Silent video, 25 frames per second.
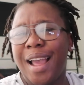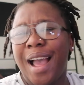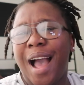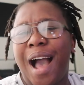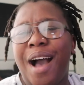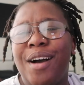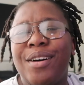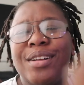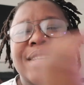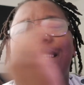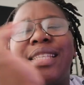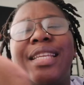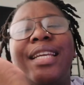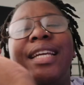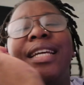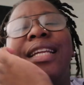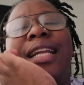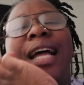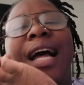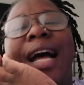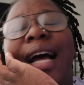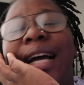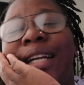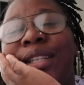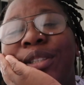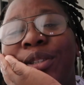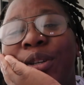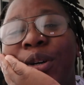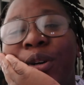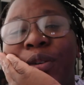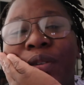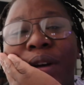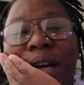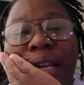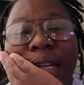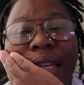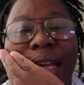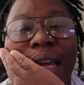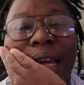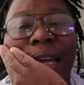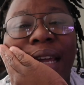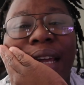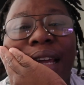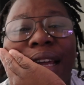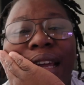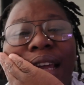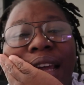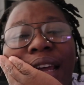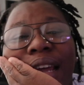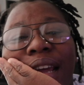I was seeing hand over there.
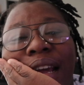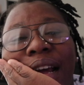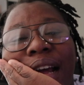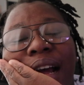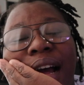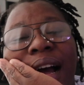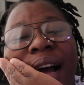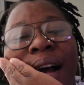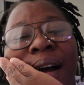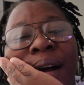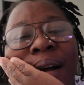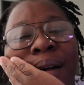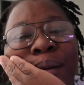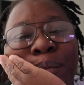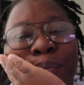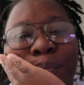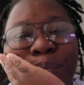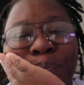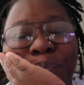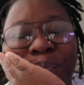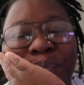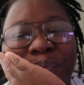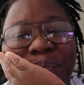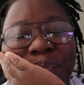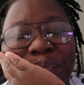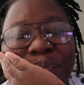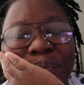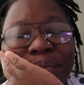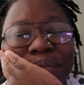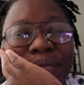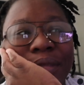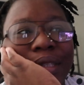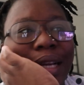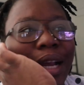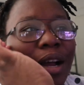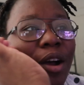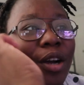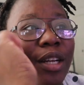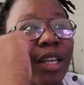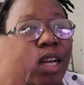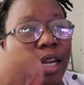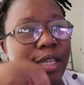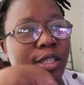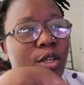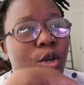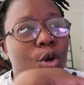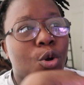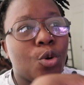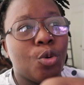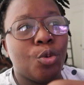Um, oh
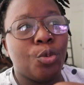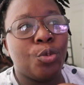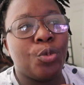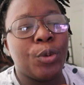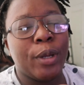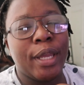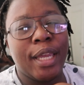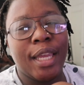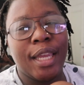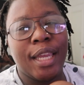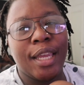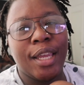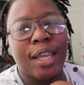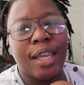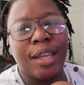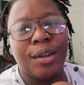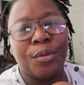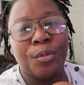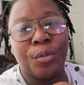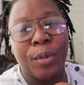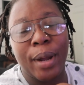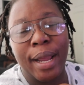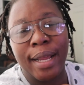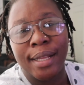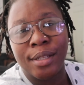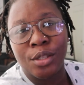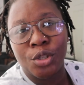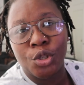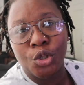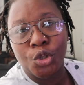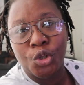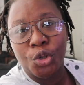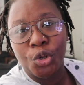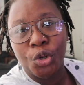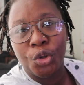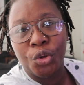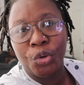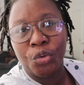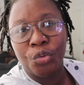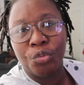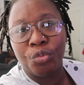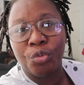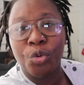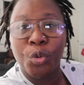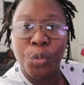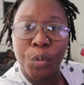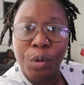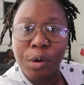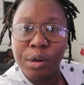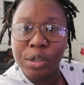yeah, so we went to
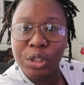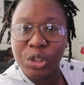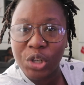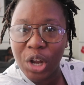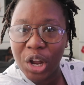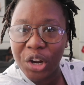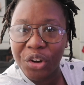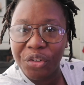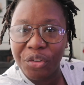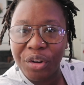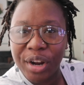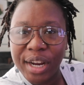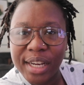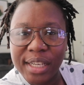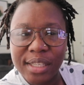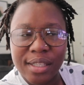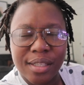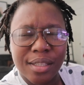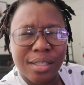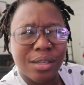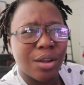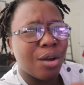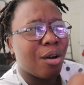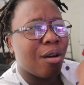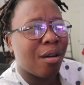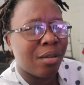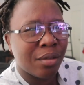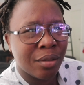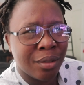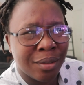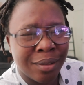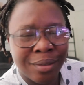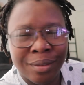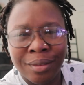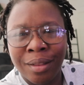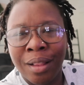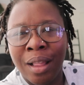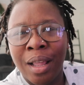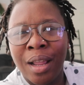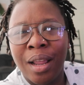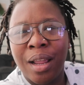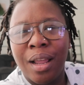RuPaul Drag Race Con.